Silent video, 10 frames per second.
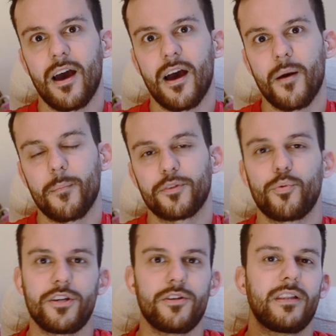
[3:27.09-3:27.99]
Uh, but
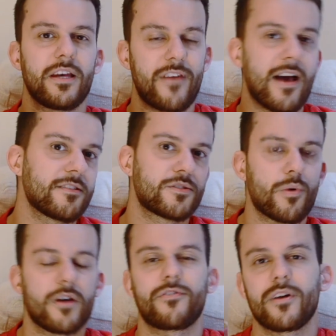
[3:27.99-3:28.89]
when you live
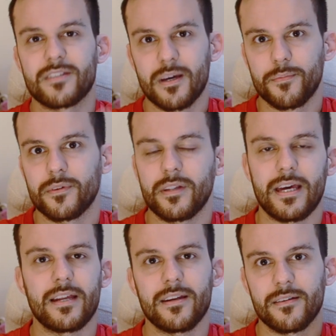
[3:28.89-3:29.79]
elsewhere, for example,
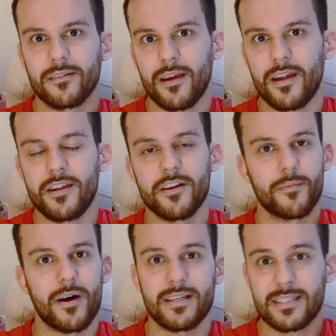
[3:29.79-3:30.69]
in a
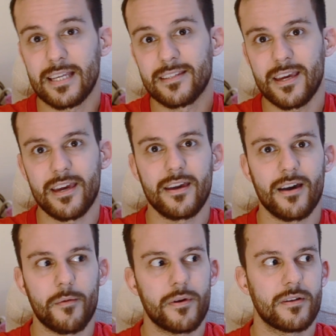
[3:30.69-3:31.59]
nearby city,
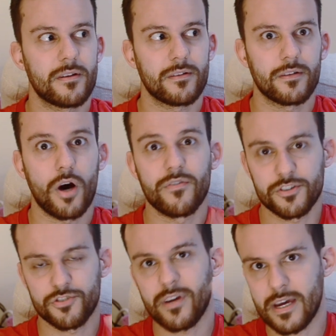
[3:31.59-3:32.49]
I mean,
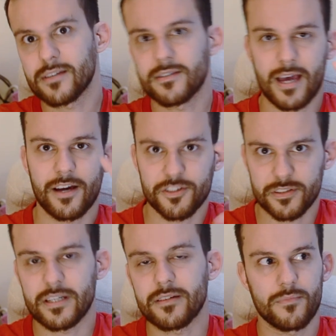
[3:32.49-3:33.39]
Coventry is
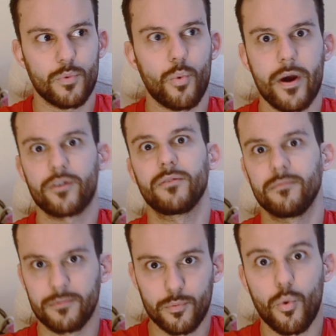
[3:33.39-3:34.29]
actually where
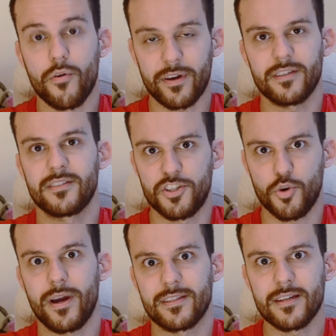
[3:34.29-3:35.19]
Warwick is
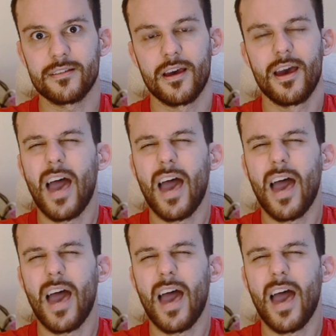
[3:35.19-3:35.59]
situated.